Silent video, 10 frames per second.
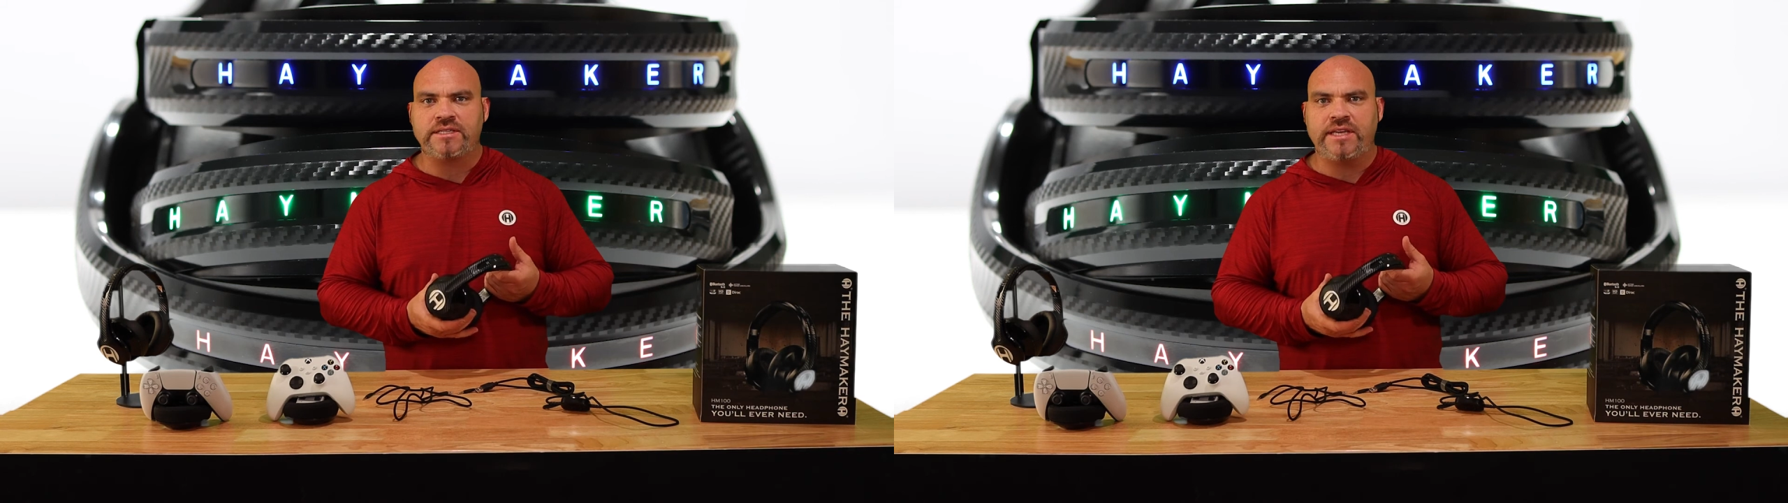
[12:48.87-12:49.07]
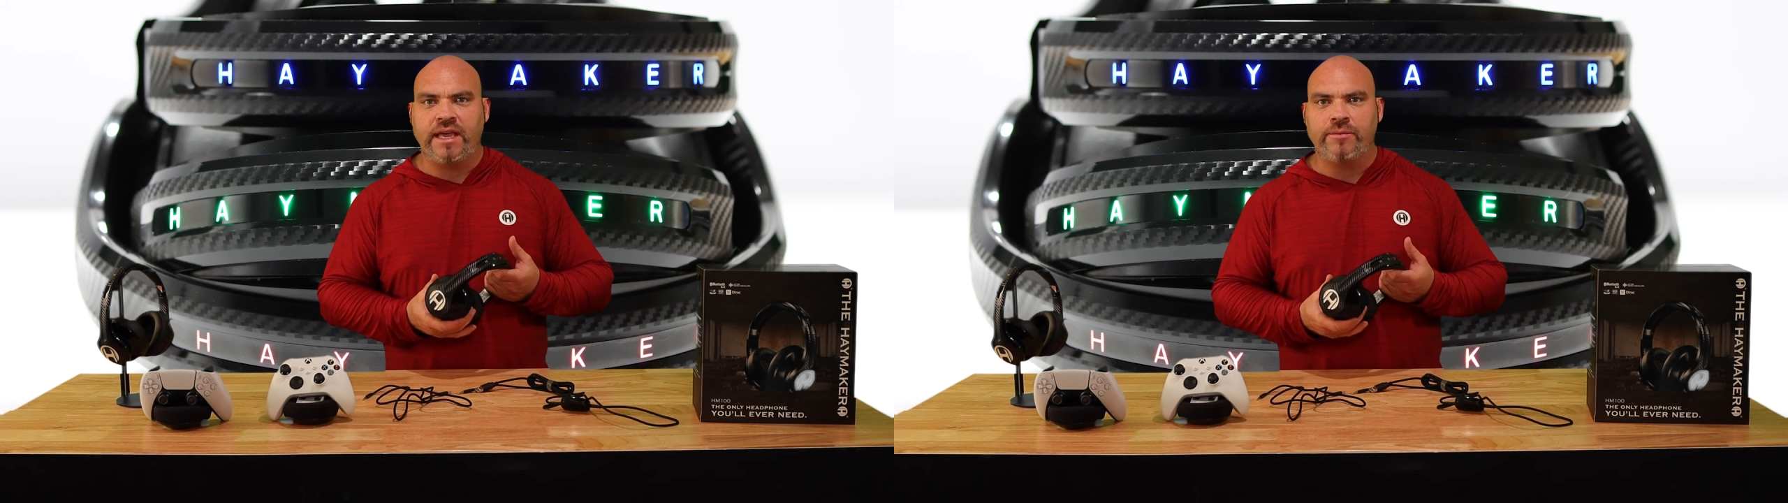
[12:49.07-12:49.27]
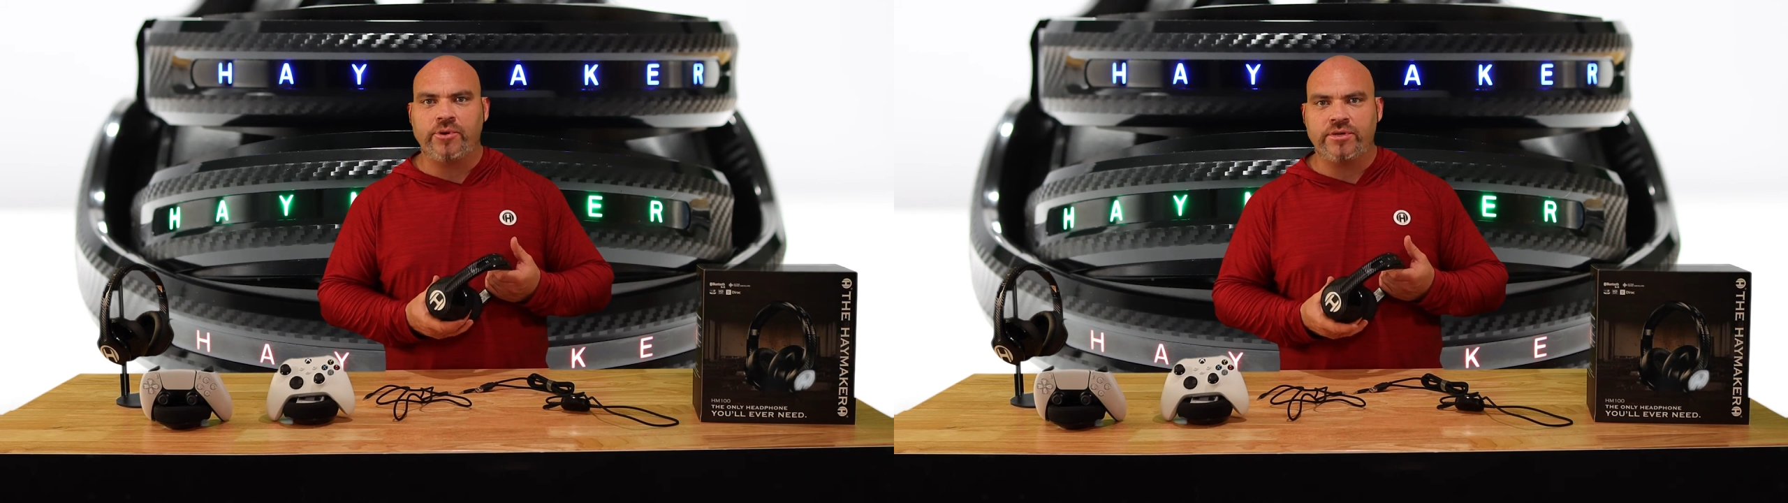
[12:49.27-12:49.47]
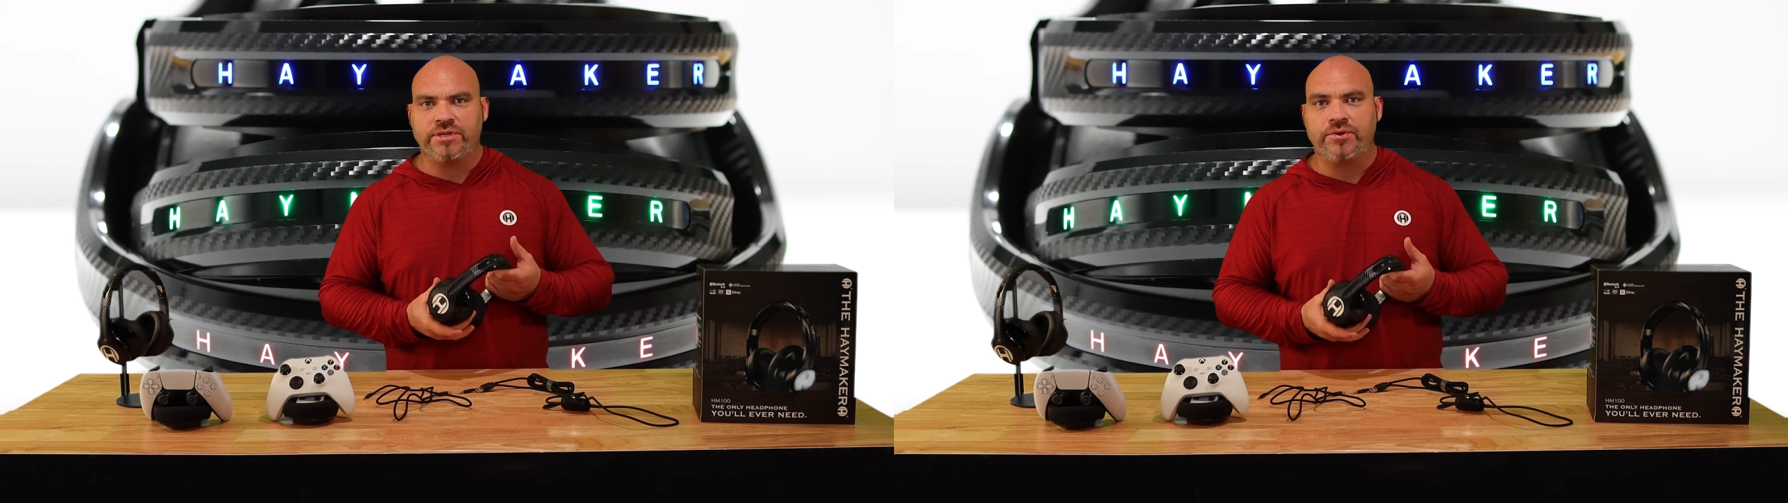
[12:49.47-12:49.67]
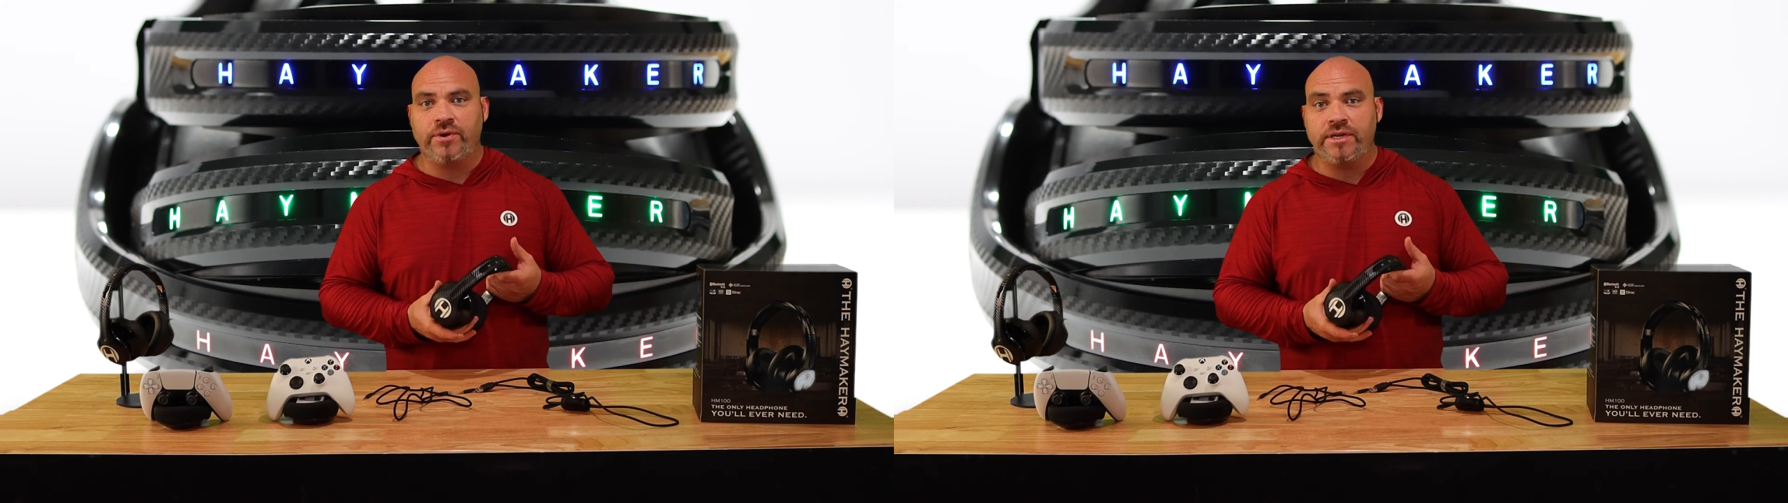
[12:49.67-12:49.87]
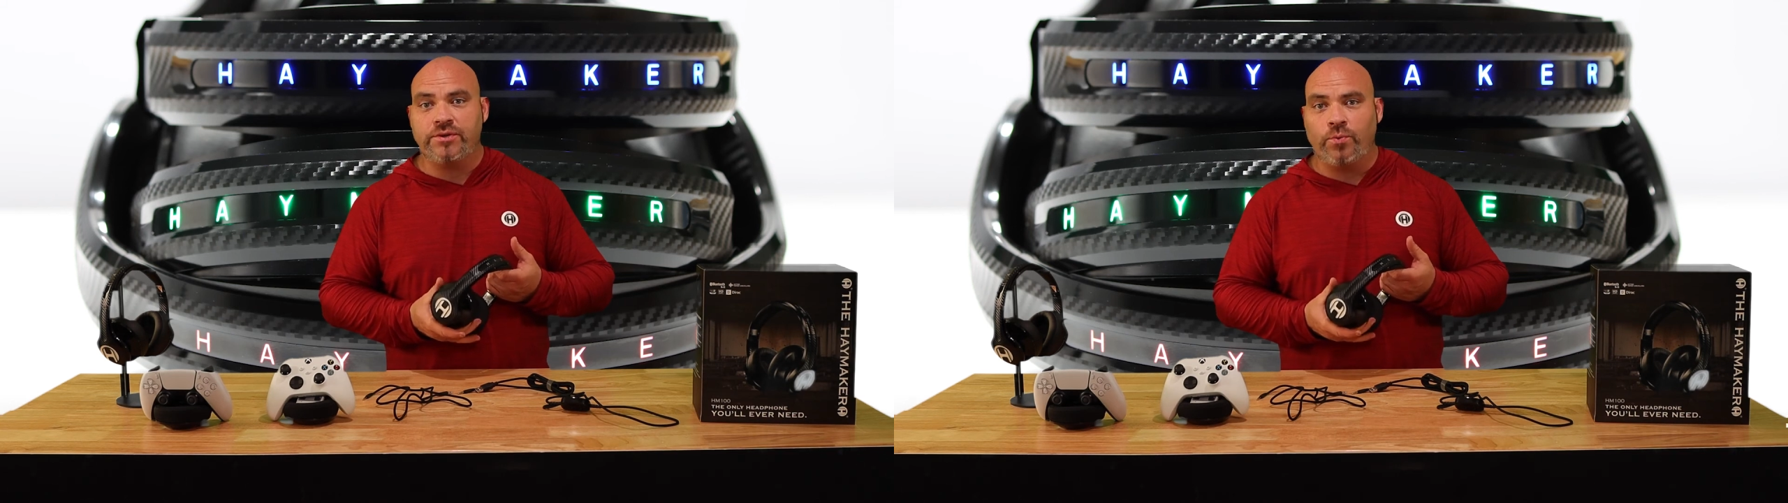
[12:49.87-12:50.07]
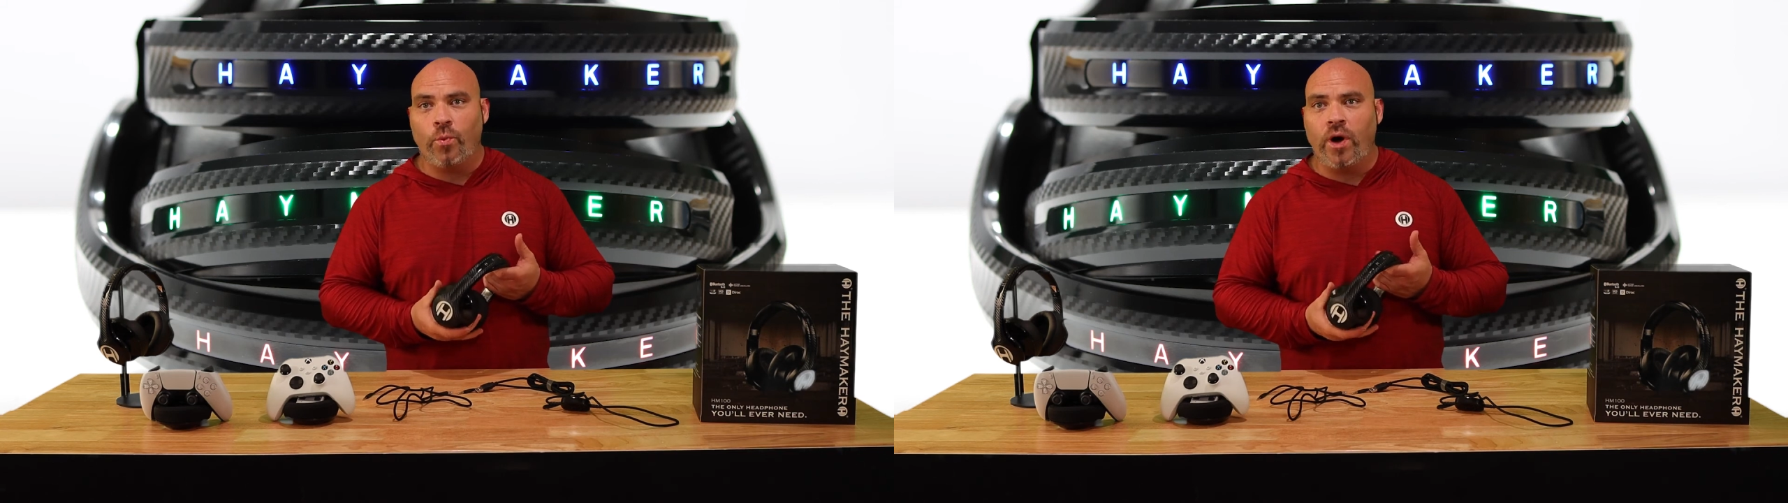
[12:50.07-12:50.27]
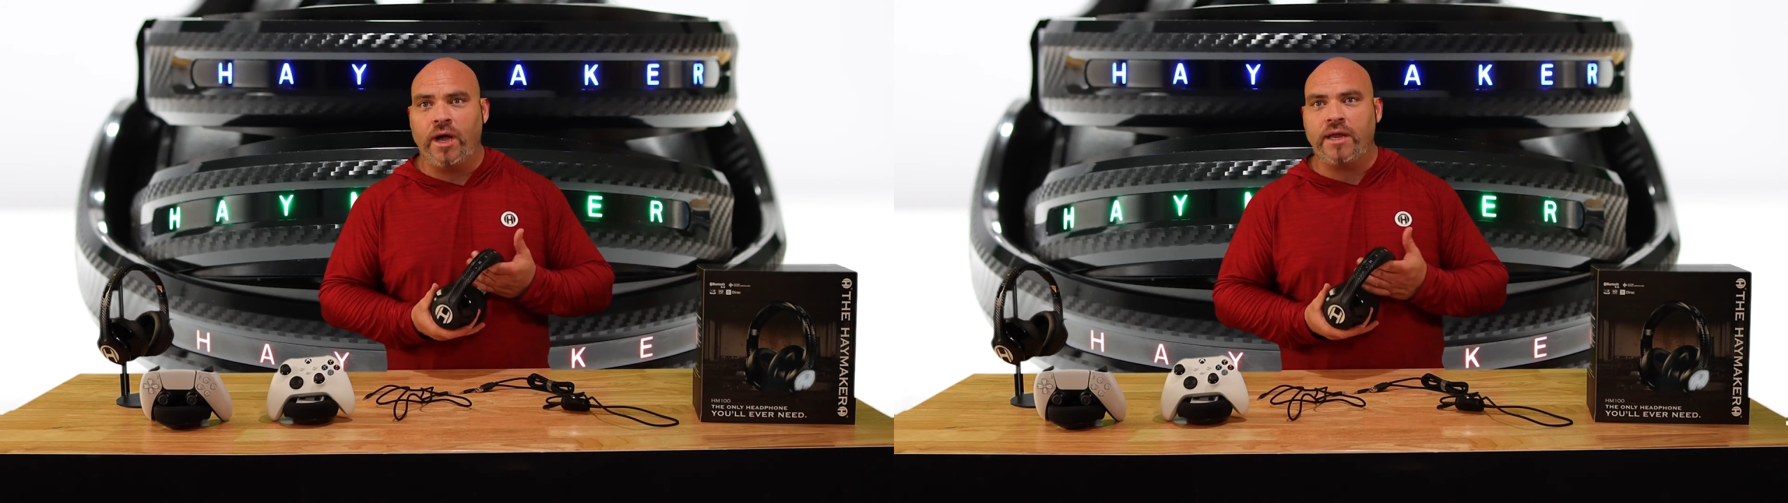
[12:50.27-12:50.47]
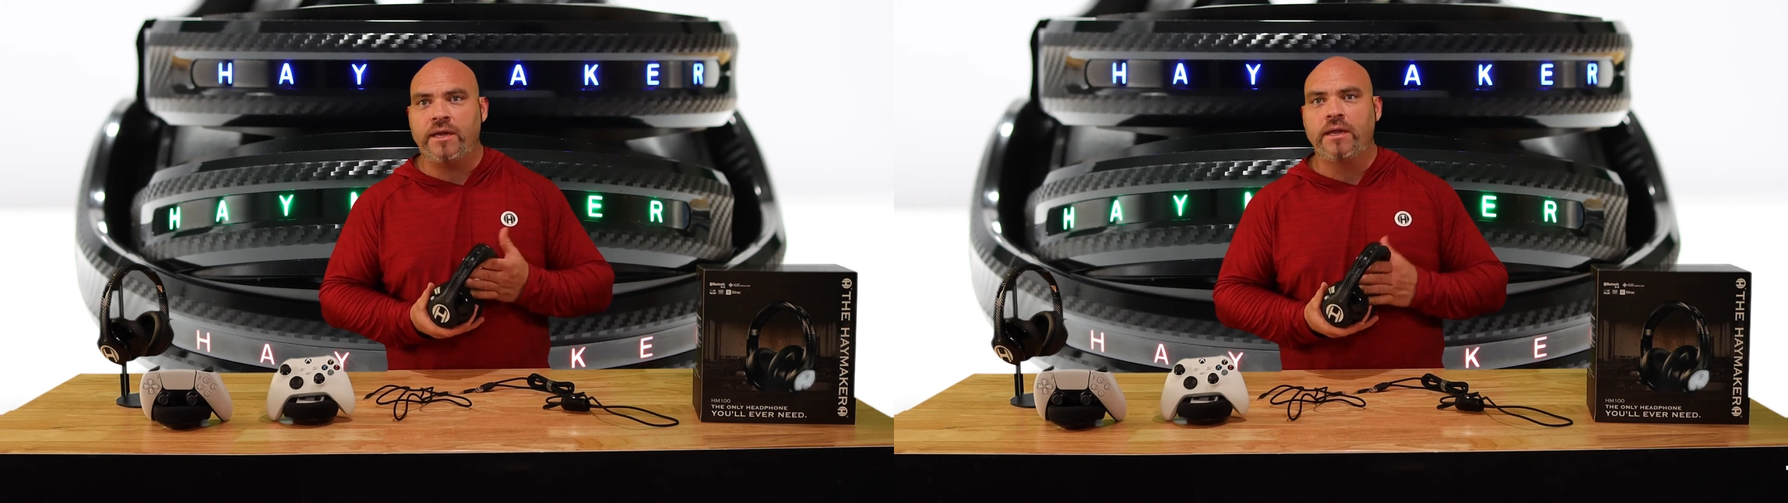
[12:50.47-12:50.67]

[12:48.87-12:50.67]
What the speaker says: gamer is going to want.